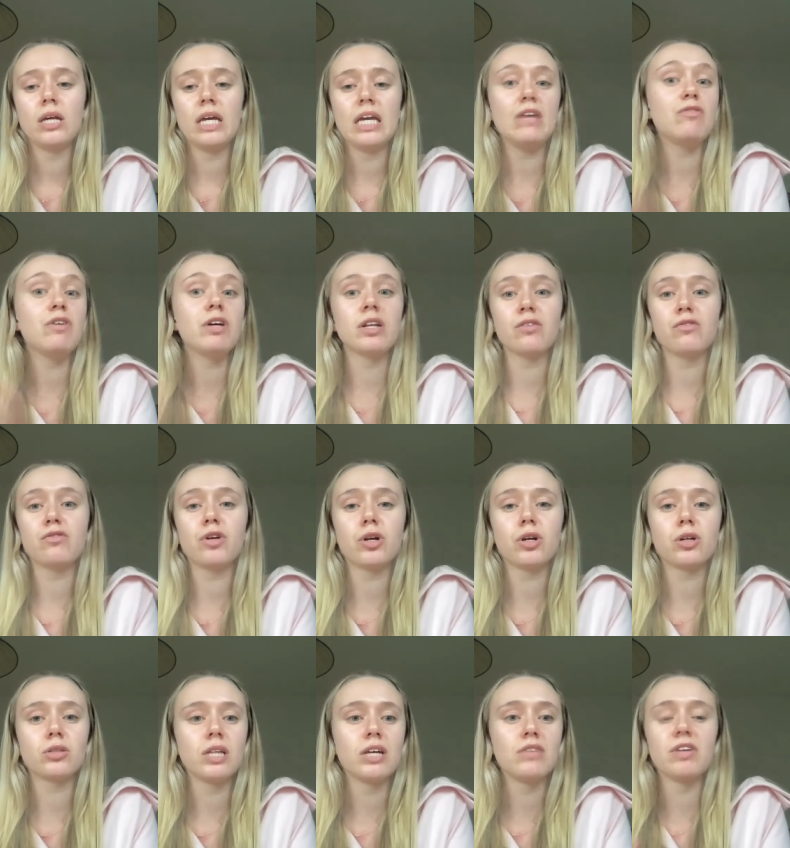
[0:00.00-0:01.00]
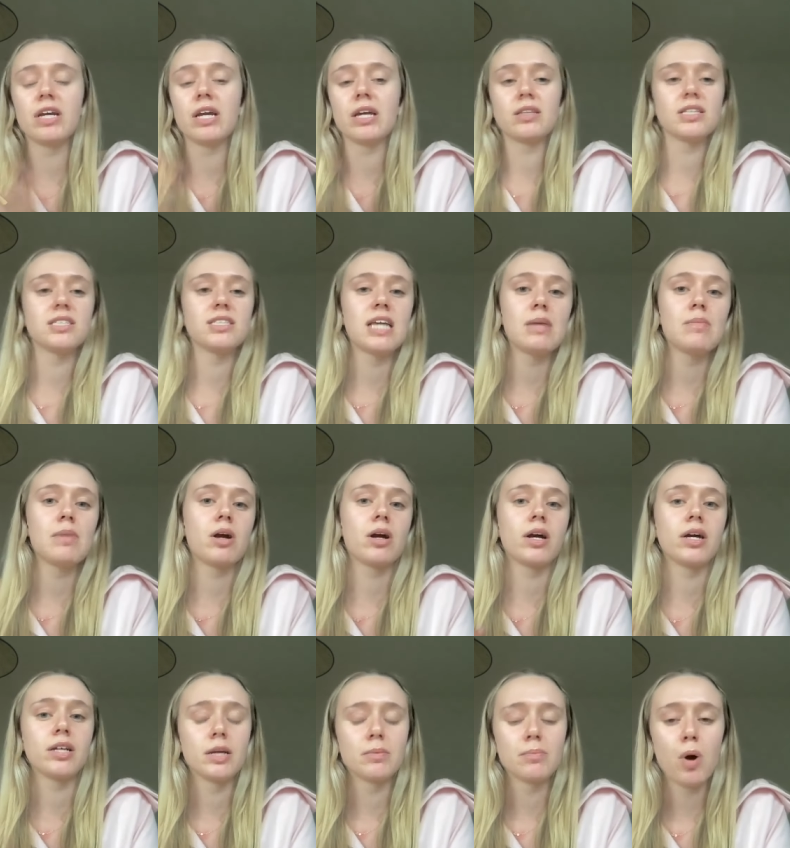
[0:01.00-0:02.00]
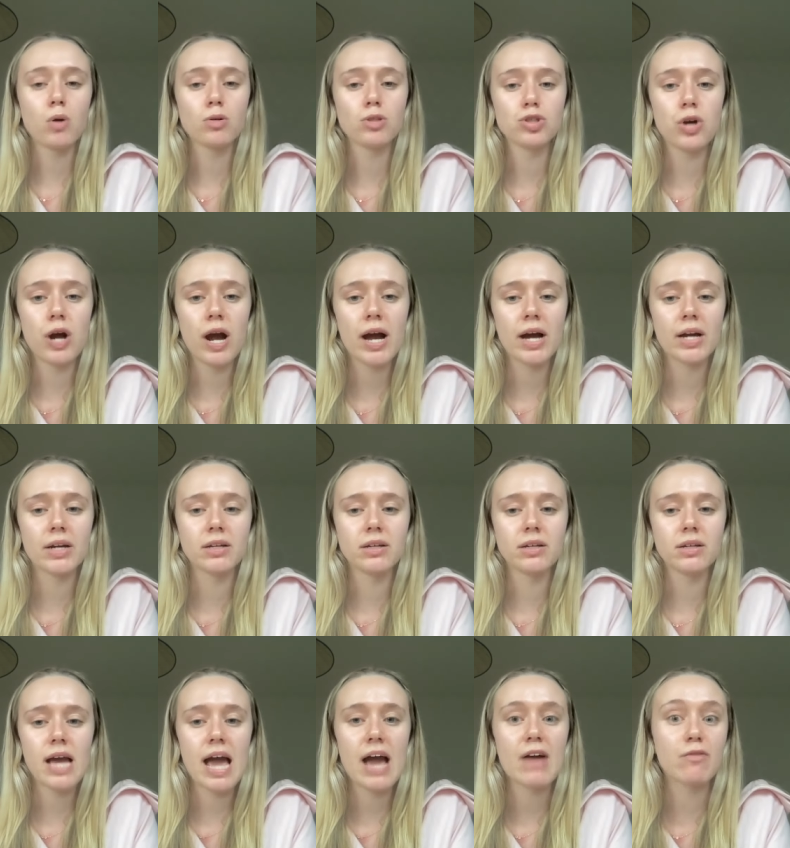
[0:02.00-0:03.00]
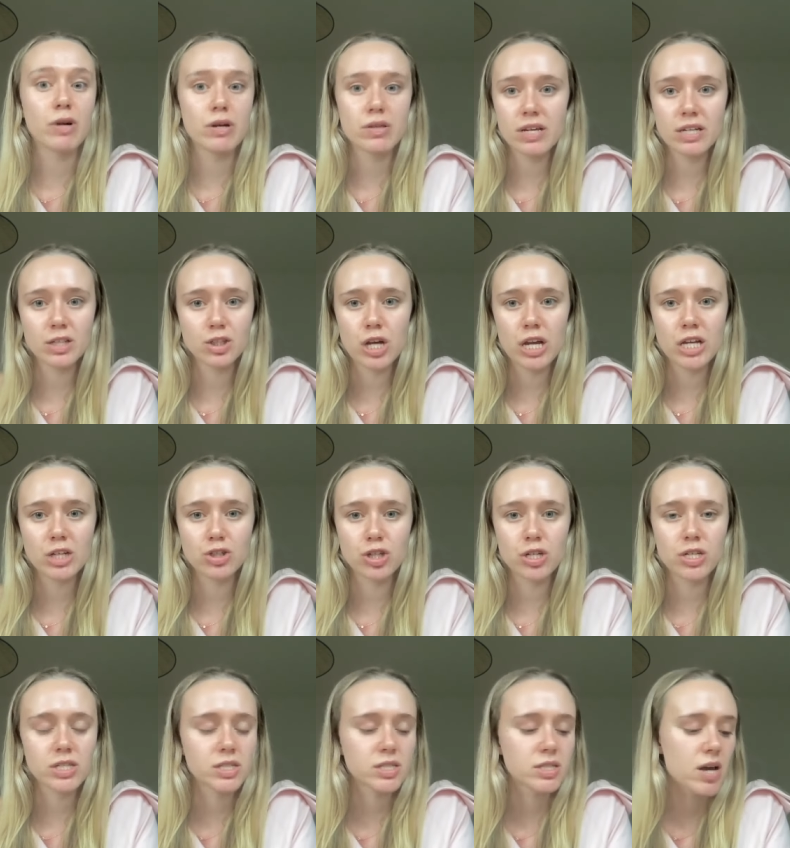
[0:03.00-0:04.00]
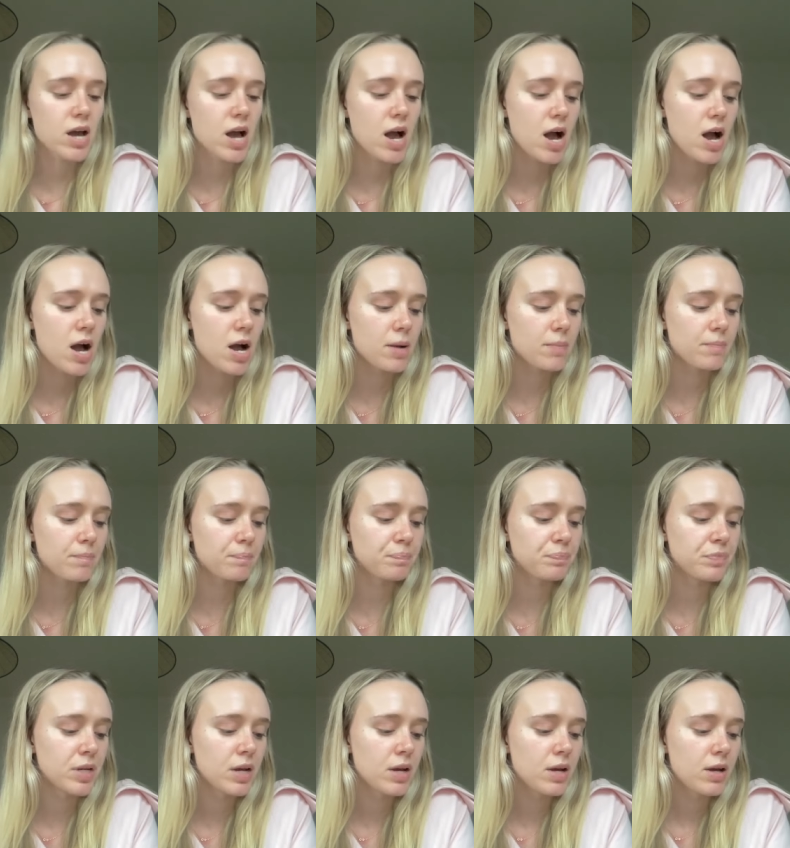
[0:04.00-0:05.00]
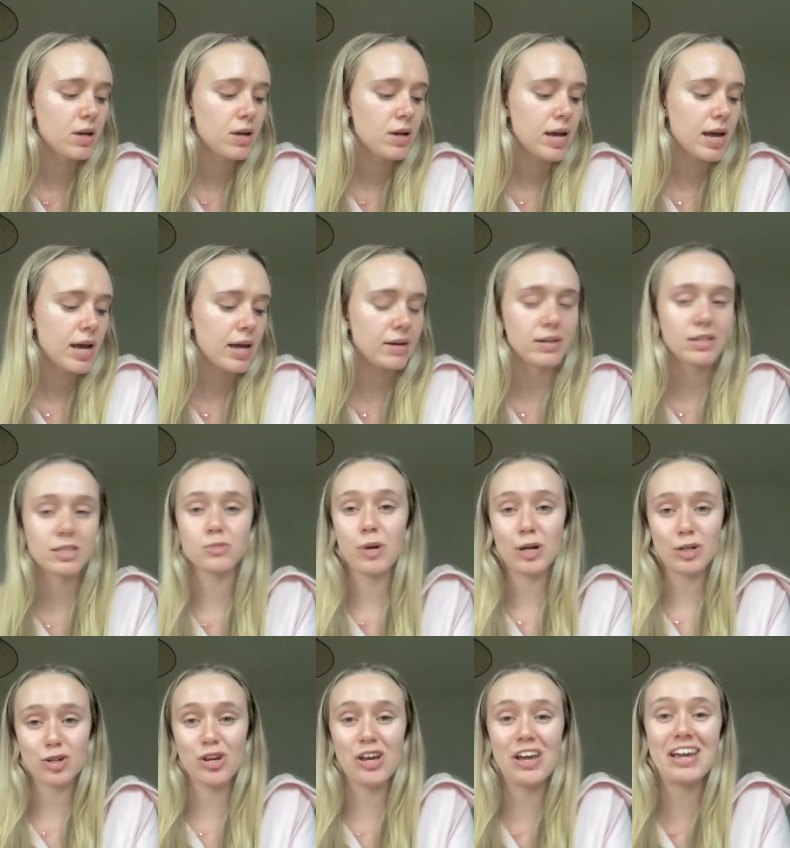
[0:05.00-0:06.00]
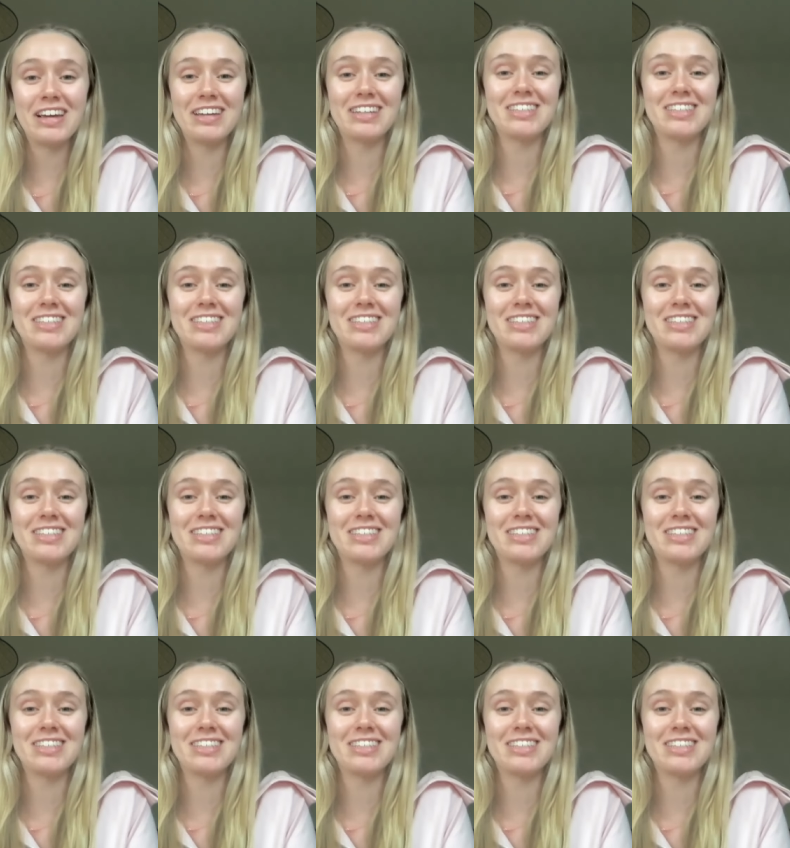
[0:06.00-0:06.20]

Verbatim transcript: even if you're living in the same area, like post grad, everything changes. Um, and especially